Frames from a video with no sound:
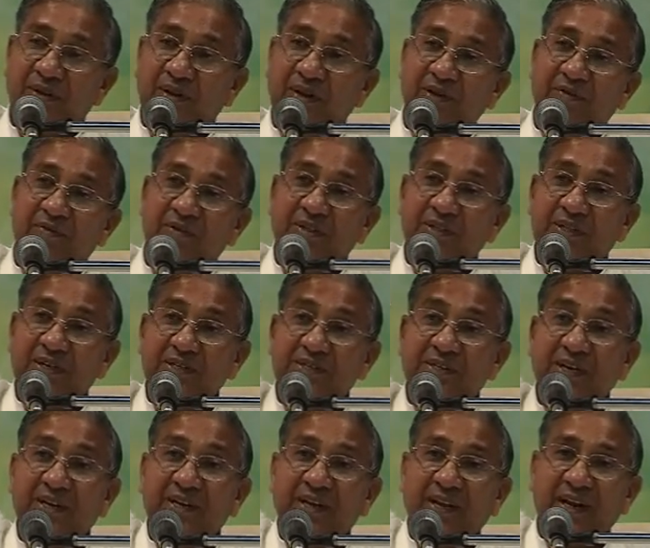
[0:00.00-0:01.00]
leaving the
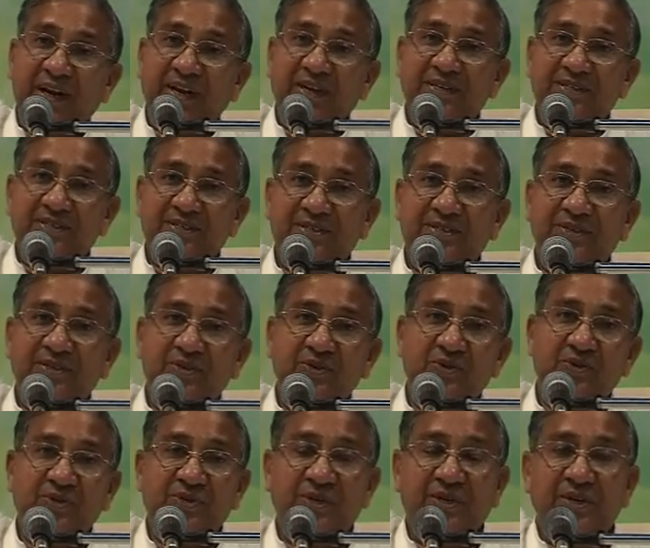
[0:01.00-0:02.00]
satellites,
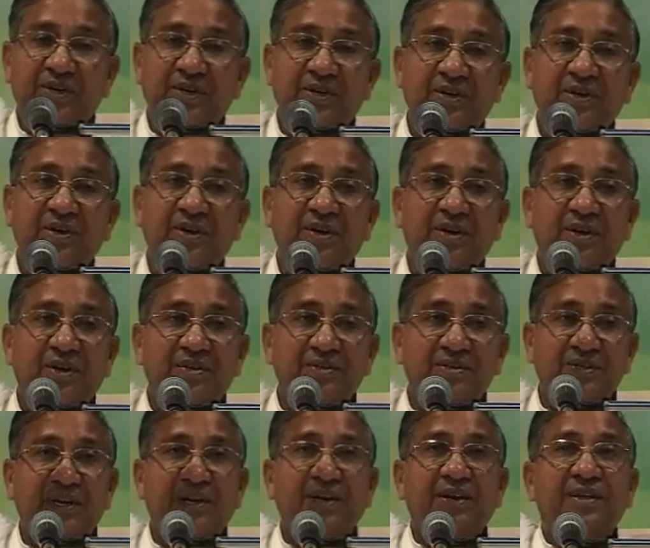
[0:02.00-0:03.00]
you see,
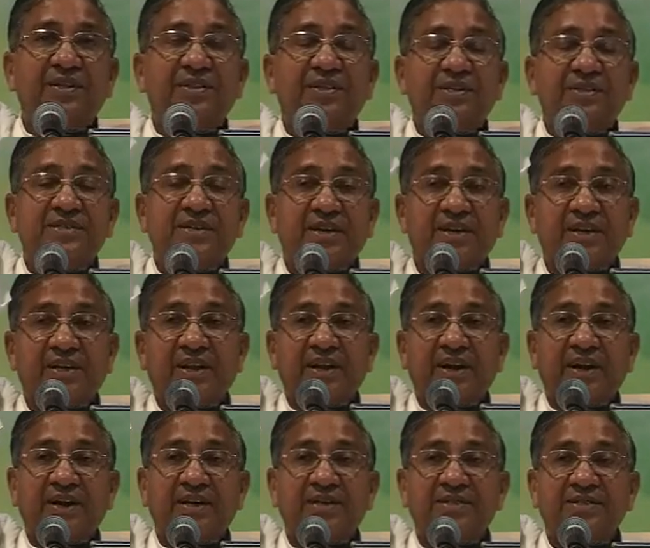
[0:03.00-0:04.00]
sending the
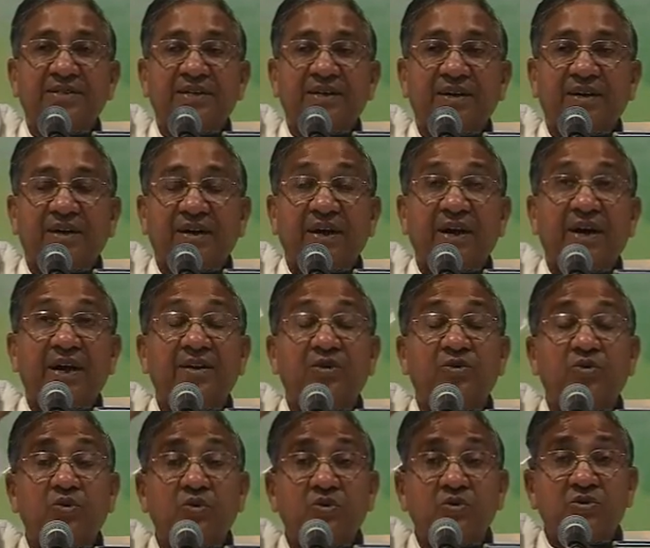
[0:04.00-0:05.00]
satellites, and
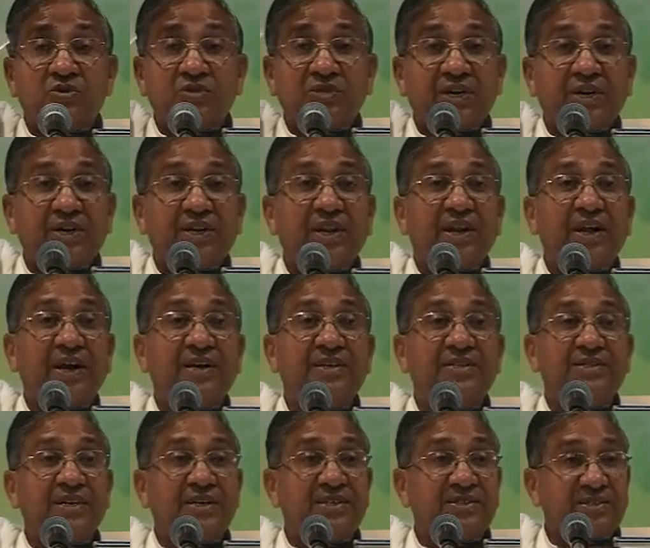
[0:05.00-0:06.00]
those
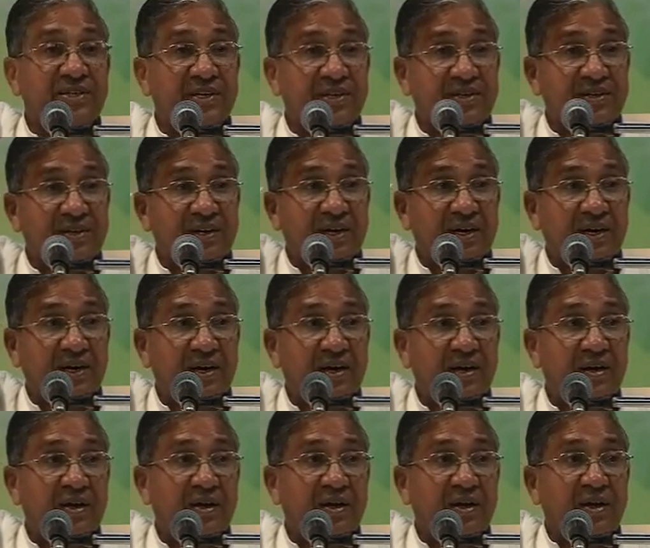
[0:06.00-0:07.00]
satellites,
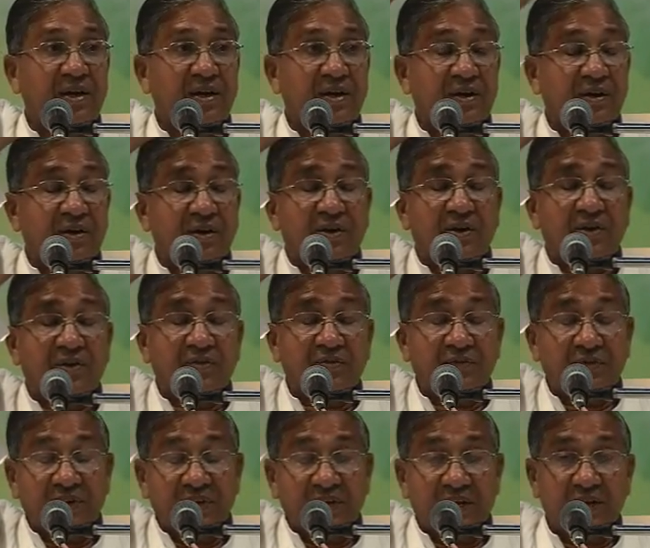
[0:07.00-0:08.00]
etc.,
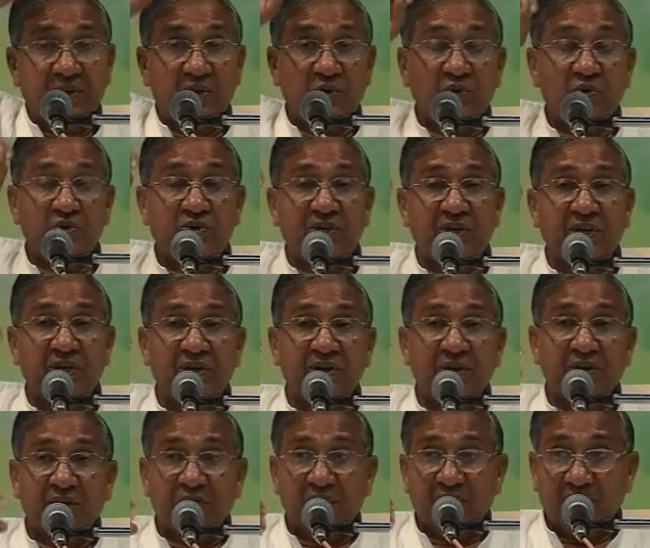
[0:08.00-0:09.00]
we are using
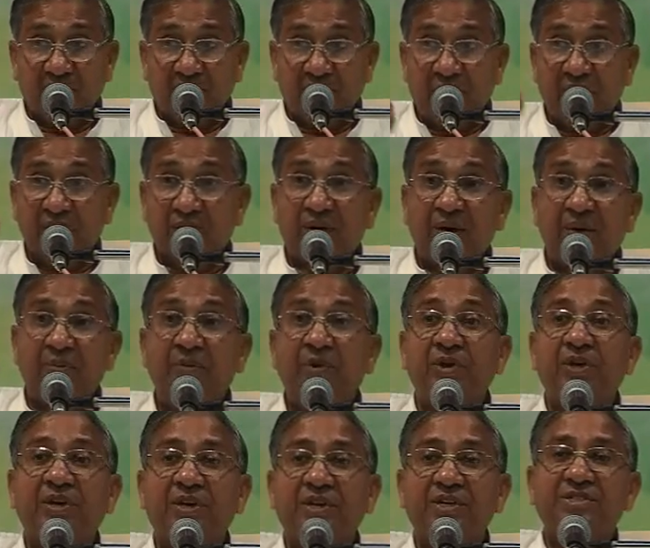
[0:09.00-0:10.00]
in
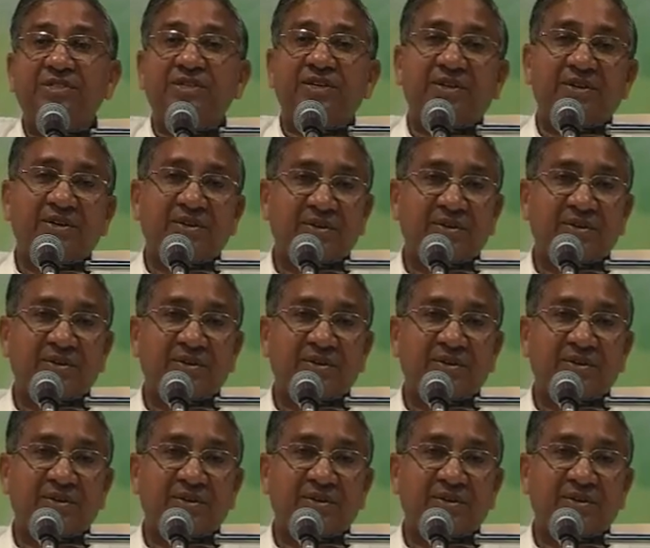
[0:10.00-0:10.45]
communication